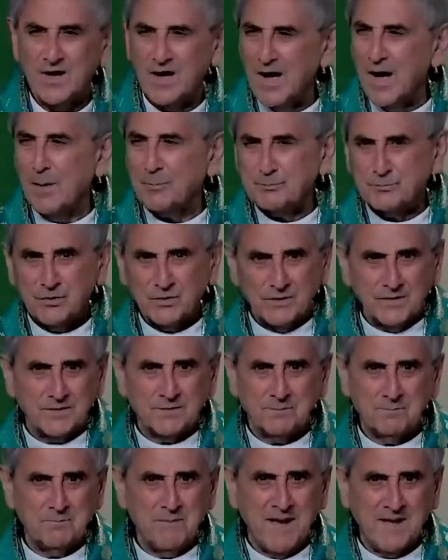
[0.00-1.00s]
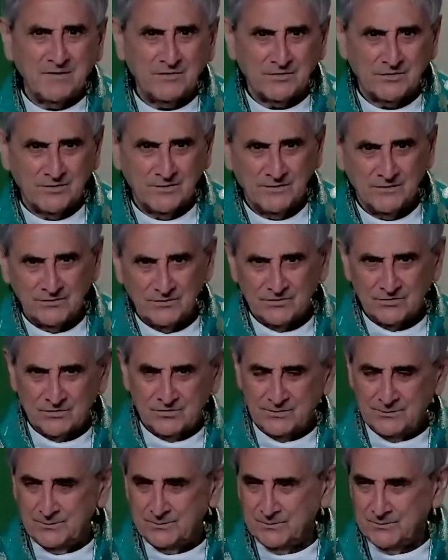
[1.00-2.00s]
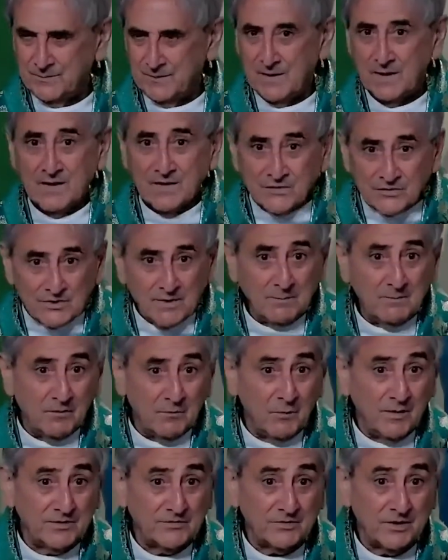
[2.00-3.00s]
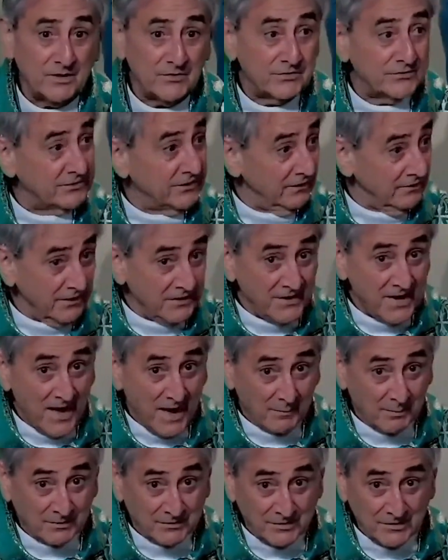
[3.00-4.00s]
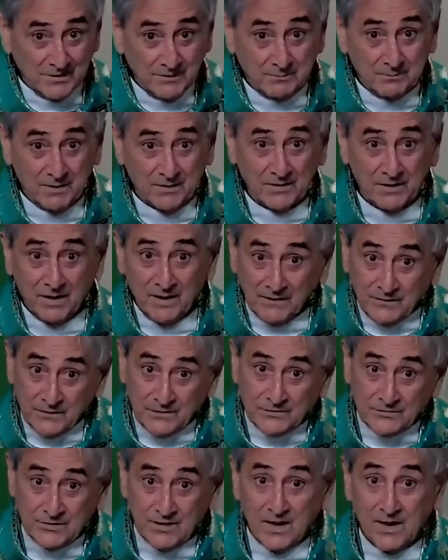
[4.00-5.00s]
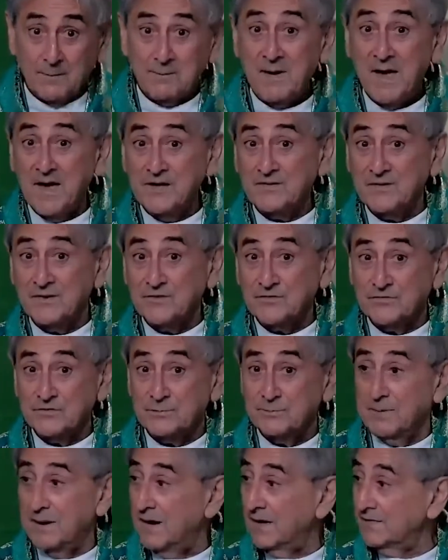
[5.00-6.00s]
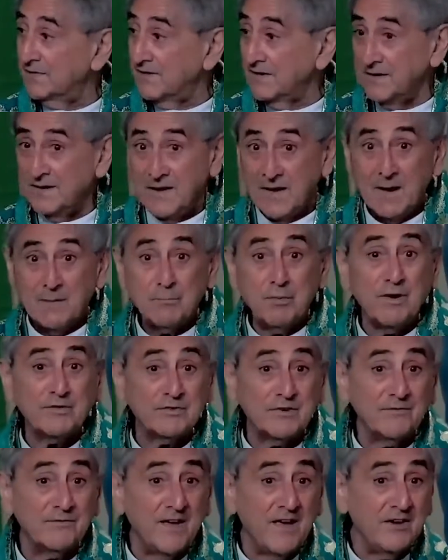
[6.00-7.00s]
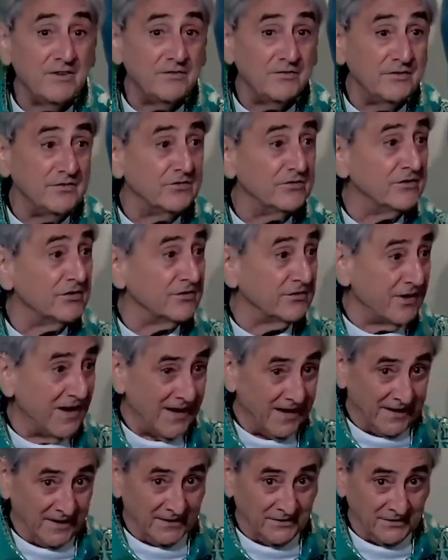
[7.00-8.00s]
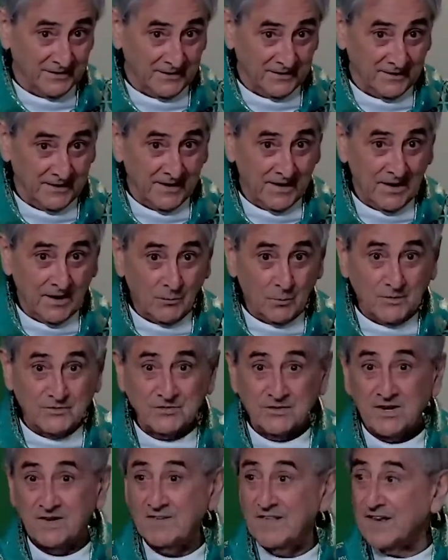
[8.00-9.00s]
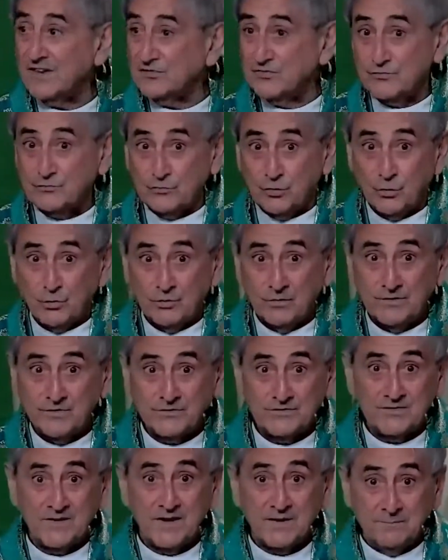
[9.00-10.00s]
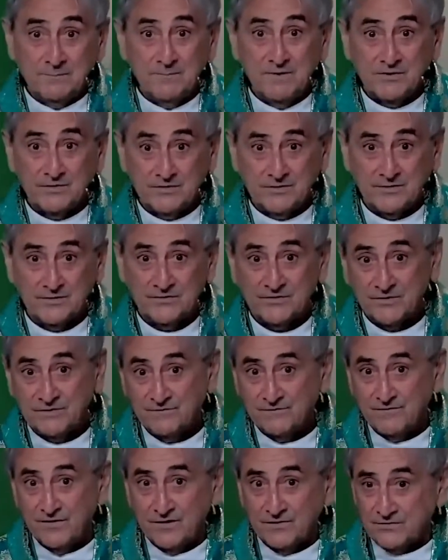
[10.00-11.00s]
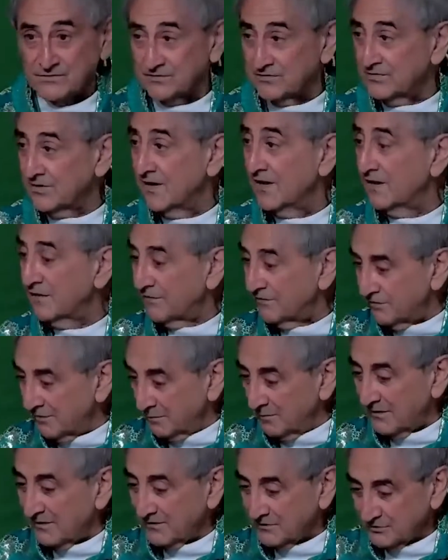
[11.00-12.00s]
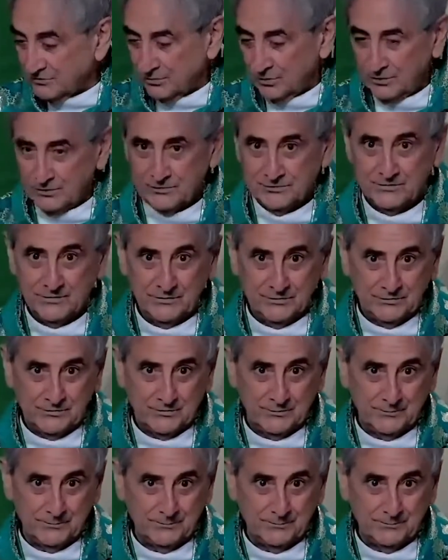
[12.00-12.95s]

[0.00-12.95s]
opulent mansions, some of which are still inhabited, but others are managed by the Preservation Society, which collects tourist admissions and funds from other sources.